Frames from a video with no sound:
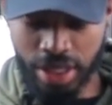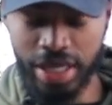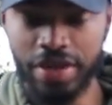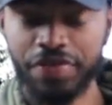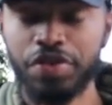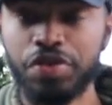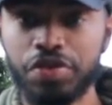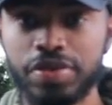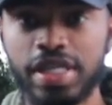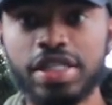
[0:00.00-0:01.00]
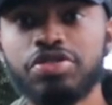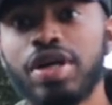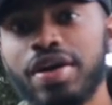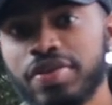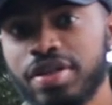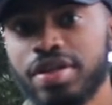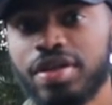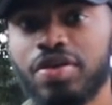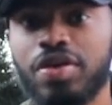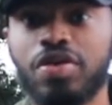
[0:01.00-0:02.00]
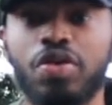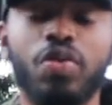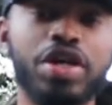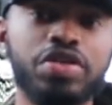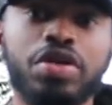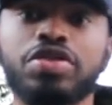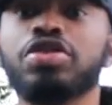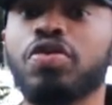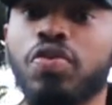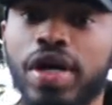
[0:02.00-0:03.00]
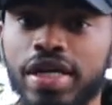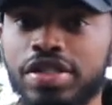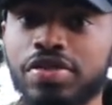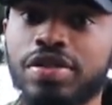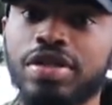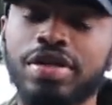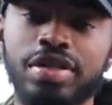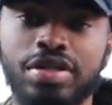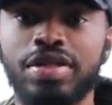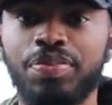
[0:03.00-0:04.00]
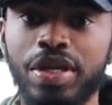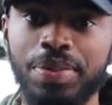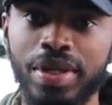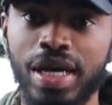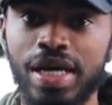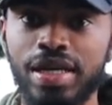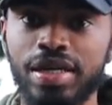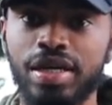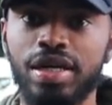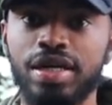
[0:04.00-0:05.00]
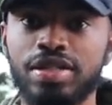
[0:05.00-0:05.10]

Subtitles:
And if you test drive it, or while you're on your way to the PPI